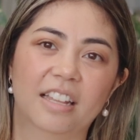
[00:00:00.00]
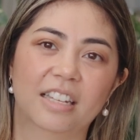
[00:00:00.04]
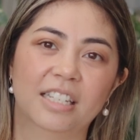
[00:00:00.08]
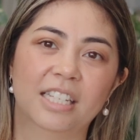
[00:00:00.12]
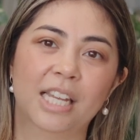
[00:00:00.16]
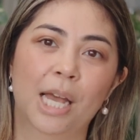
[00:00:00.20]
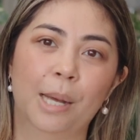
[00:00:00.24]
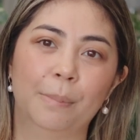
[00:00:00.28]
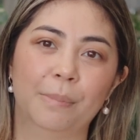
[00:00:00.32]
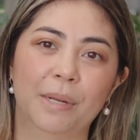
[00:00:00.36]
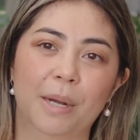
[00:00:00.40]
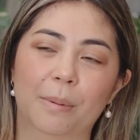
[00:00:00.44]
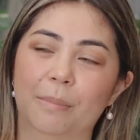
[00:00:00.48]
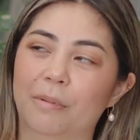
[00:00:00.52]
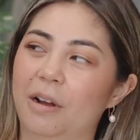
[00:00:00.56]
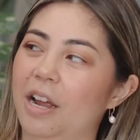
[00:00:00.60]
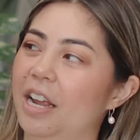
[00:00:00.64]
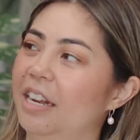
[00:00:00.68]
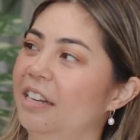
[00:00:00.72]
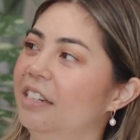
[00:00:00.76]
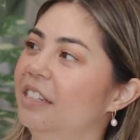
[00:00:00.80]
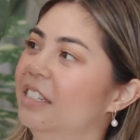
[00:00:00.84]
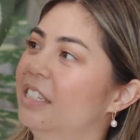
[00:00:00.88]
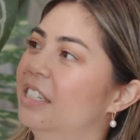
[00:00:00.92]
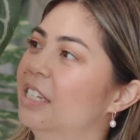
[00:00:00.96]
Tell me I'm
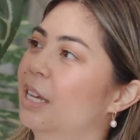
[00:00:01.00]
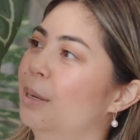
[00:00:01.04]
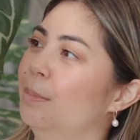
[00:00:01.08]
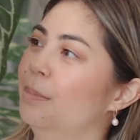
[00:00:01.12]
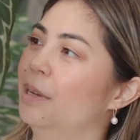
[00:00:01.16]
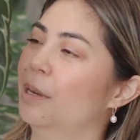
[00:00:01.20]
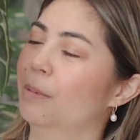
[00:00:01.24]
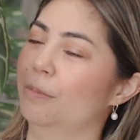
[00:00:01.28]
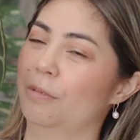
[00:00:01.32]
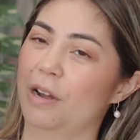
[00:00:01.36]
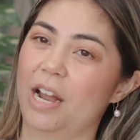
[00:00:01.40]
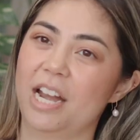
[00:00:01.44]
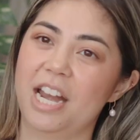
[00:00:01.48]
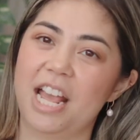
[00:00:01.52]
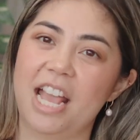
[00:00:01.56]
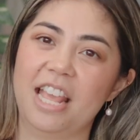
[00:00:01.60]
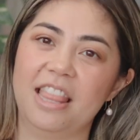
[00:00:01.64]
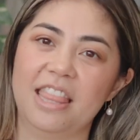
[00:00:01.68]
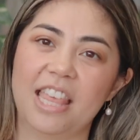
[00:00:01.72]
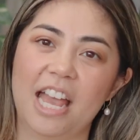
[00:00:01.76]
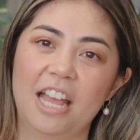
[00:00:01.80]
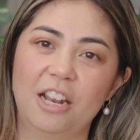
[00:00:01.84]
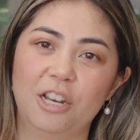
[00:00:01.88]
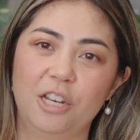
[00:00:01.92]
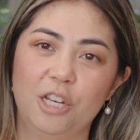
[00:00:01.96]
right. Tell me I'm right.
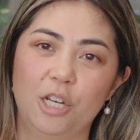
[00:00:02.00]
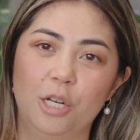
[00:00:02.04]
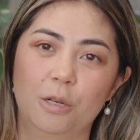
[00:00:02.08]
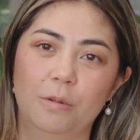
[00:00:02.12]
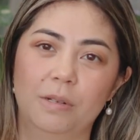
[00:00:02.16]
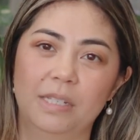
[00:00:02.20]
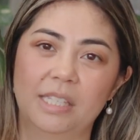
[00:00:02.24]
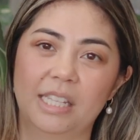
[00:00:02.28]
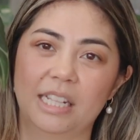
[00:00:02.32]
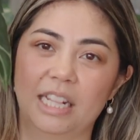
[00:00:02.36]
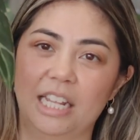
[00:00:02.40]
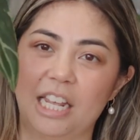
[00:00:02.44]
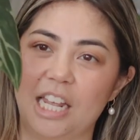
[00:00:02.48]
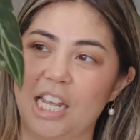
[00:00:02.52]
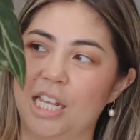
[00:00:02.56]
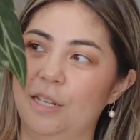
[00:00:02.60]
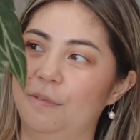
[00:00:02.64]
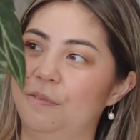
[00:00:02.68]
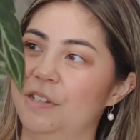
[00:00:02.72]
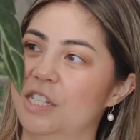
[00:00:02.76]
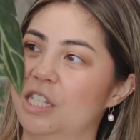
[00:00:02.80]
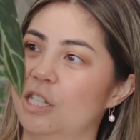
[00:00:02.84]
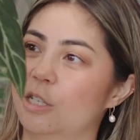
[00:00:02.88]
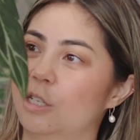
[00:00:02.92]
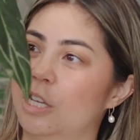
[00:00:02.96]
And that newest
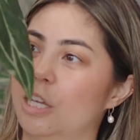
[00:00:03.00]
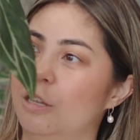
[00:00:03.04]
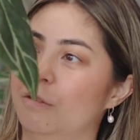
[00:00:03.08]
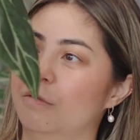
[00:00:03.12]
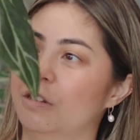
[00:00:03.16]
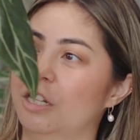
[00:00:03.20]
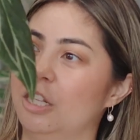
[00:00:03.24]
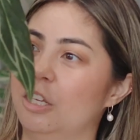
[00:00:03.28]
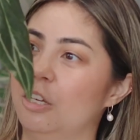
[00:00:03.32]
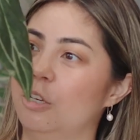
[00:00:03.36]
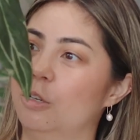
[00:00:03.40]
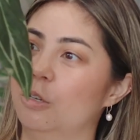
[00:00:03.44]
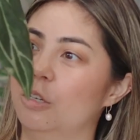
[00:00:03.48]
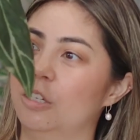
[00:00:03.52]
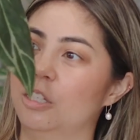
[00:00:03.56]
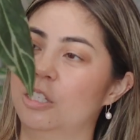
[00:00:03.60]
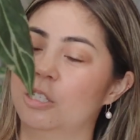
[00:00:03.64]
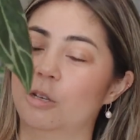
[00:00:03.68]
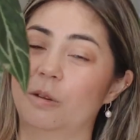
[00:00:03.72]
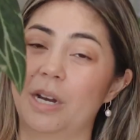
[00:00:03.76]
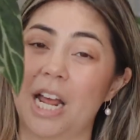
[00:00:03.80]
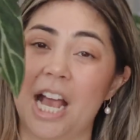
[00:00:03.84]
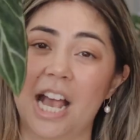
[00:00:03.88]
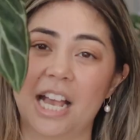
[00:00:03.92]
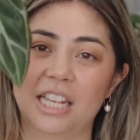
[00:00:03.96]
leaf is looking really good.
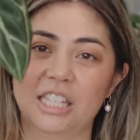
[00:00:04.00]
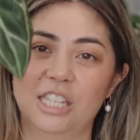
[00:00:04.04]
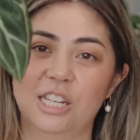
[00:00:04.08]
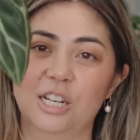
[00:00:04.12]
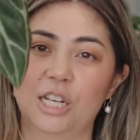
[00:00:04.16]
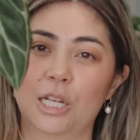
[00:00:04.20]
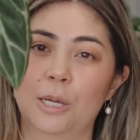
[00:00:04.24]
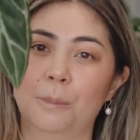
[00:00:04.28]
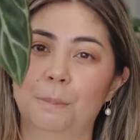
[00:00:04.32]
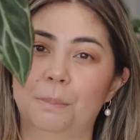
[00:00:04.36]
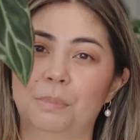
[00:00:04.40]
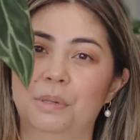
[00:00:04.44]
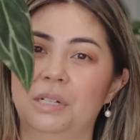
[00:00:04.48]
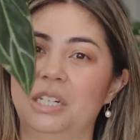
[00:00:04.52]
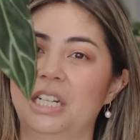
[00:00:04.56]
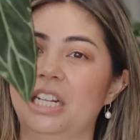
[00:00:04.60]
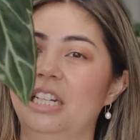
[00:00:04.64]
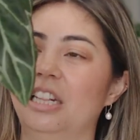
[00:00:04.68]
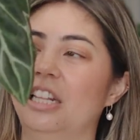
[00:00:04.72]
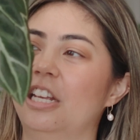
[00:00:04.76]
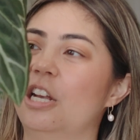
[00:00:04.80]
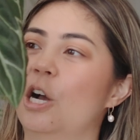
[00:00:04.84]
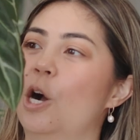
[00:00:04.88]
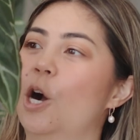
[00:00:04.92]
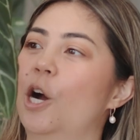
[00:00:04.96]
So it hasn't
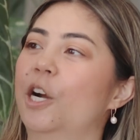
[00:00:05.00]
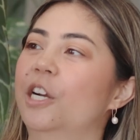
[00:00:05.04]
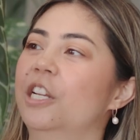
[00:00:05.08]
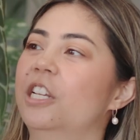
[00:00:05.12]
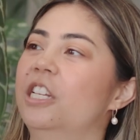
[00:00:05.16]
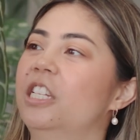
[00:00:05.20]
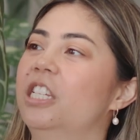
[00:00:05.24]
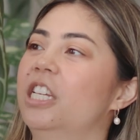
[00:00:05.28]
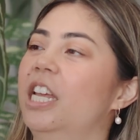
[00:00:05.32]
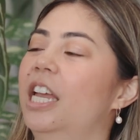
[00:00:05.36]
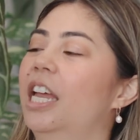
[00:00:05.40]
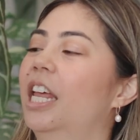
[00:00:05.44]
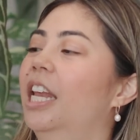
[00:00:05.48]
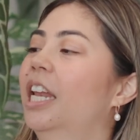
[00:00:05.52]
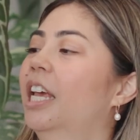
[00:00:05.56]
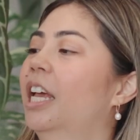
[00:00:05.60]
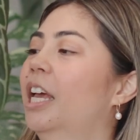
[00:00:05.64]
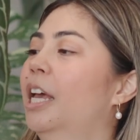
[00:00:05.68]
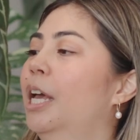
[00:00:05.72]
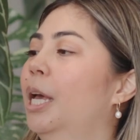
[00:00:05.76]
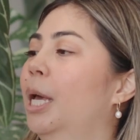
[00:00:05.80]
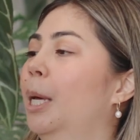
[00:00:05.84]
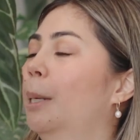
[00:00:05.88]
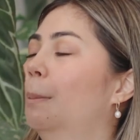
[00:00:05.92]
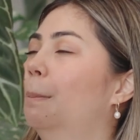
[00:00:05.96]
completely hardened yet.
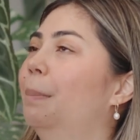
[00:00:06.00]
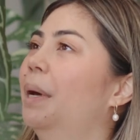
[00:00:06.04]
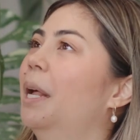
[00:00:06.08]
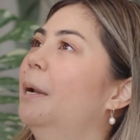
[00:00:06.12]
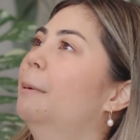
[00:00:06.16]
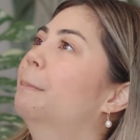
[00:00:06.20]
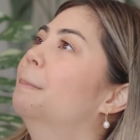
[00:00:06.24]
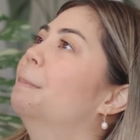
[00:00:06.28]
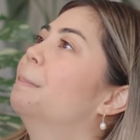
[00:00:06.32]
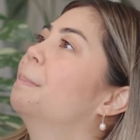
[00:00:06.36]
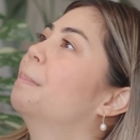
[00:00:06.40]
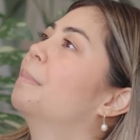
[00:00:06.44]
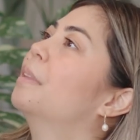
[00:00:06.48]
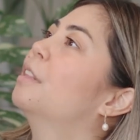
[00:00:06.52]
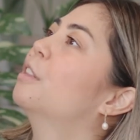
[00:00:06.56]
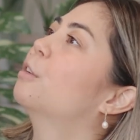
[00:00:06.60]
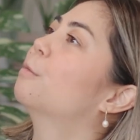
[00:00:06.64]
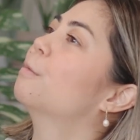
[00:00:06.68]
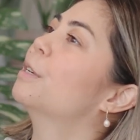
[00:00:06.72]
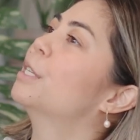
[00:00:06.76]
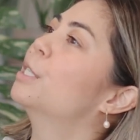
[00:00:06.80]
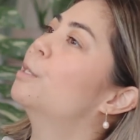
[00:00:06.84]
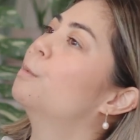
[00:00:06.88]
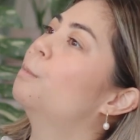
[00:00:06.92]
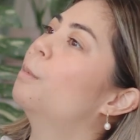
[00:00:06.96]
But the
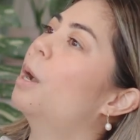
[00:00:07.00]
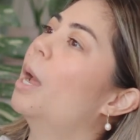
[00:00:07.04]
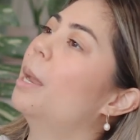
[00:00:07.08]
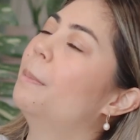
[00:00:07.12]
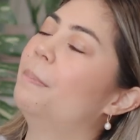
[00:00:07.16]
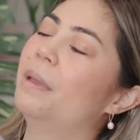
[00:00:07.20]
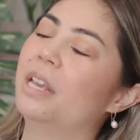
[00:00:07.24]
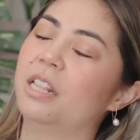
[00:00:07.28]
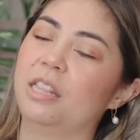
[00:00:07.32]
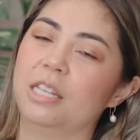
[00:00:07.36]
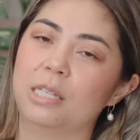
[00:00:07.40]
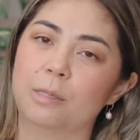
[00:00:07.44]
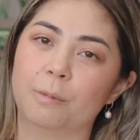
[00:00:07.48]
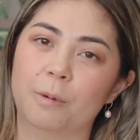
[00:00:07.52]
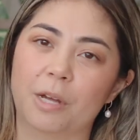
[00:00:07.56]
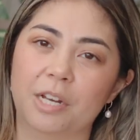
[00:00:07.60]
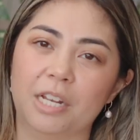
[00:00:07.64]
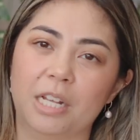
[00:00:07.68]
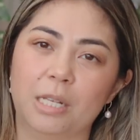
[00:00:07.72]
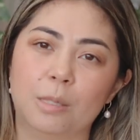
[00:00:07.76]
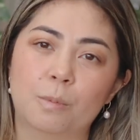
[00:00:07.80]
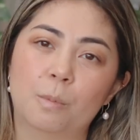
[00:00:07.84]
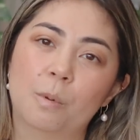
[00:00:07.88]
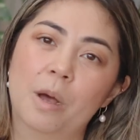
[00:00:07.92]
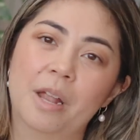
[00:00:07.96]
reason why I picked this one
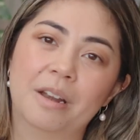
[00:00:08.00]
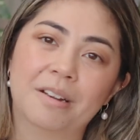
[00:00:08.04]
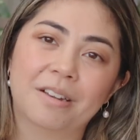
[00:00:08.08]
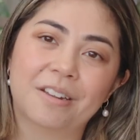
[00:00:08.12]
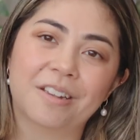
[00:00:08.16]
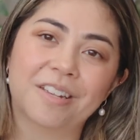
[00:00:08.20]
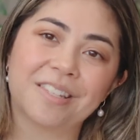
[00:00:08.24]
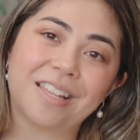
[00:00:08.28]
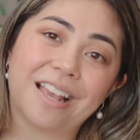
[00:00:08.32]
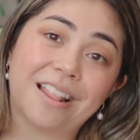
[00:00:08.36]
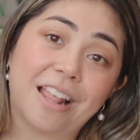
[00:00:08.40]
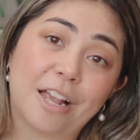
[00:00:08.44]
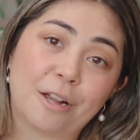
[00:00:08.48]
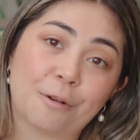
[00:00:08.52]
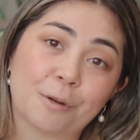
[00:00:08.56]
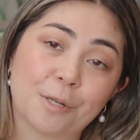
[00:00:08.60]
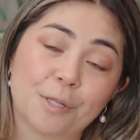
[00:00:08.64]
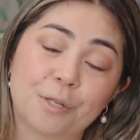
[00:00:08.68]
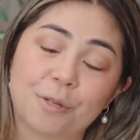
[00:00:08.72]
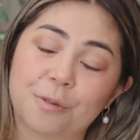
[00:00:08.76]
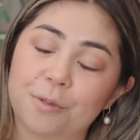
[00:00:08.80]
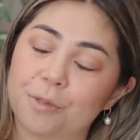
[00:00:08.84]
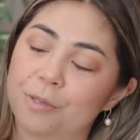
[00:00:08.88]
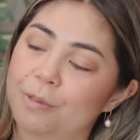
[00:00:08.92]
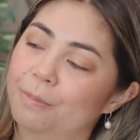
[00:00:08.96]
is 1, because I like
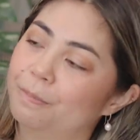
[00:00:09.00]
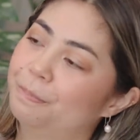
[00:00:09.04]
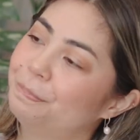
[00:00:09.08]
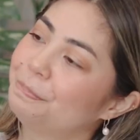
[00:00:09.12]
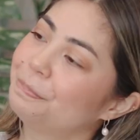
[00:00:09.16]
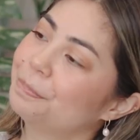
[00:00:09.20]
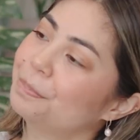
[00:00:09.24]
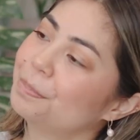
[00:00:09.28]
crystals.